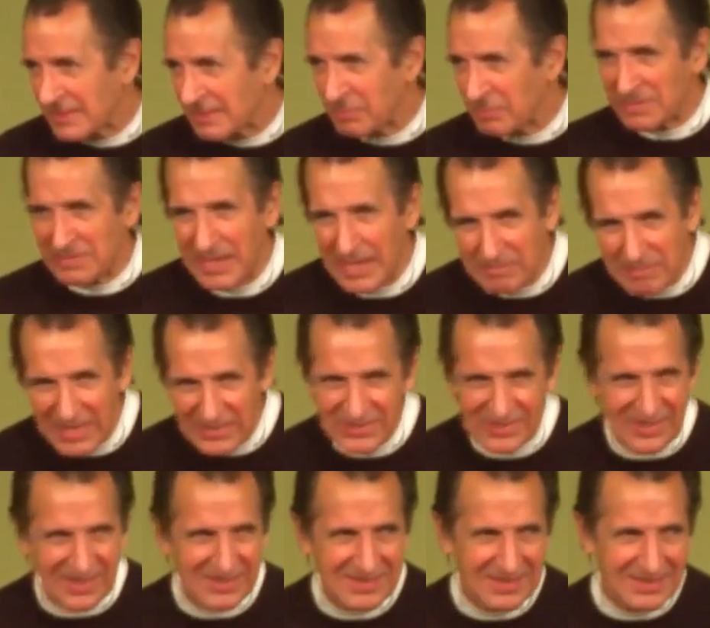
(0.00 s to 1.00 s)
But they missed
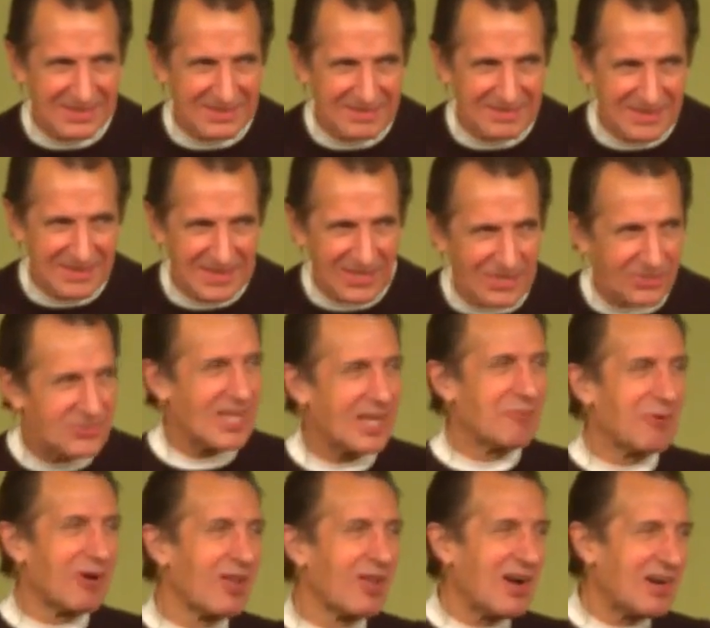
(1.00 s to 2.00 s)
it because they
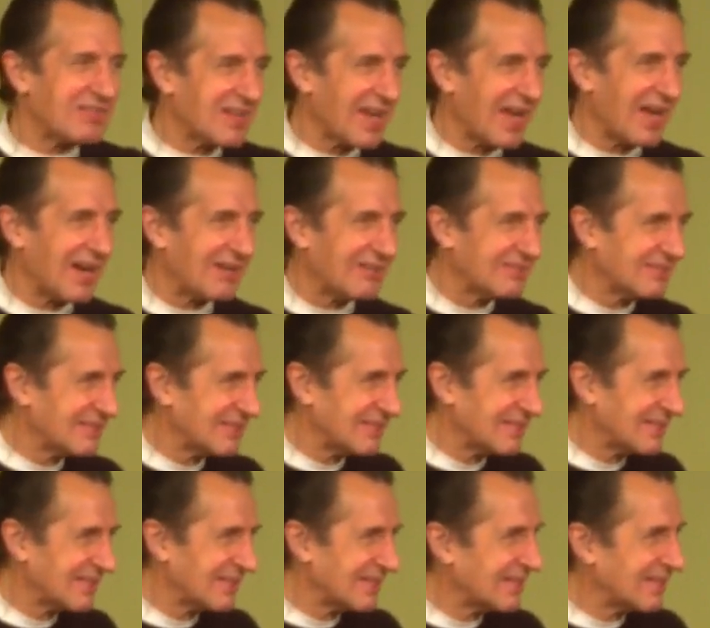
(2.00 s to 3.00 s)
were locked down
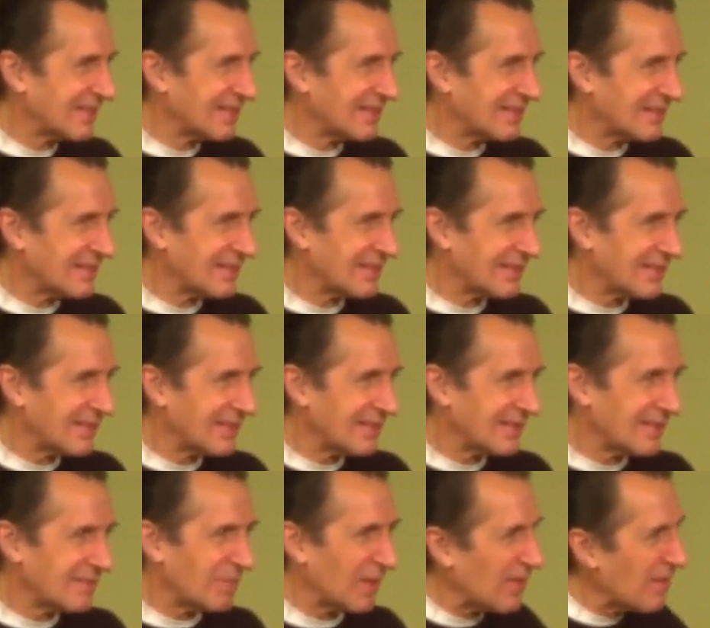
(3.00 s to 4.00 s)

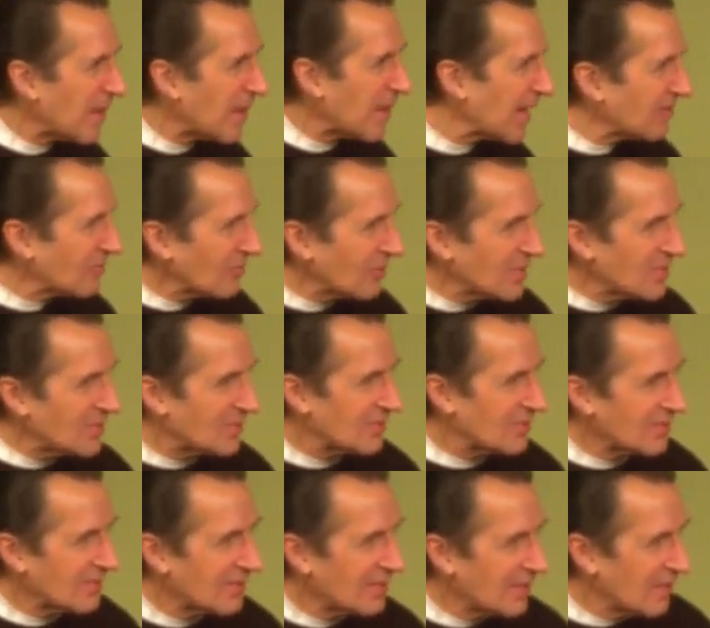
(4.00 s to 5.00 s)
by the boundaries
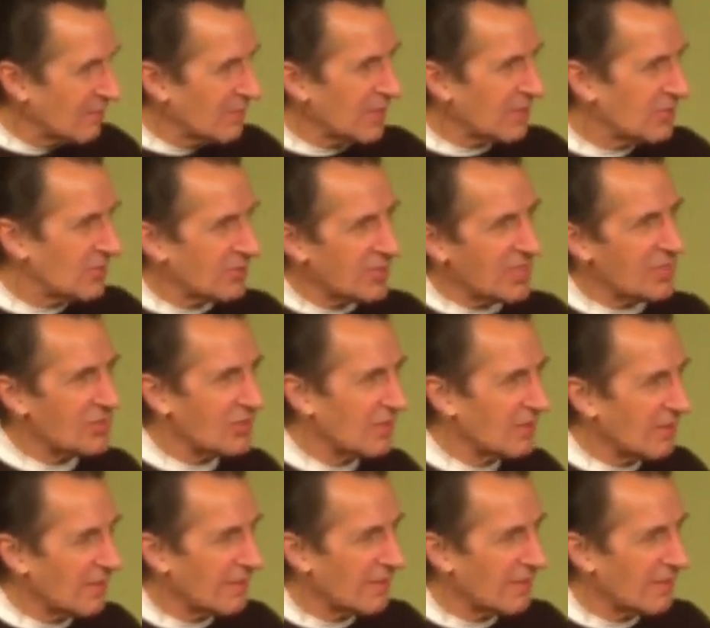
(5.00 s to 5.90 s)
of their tradition.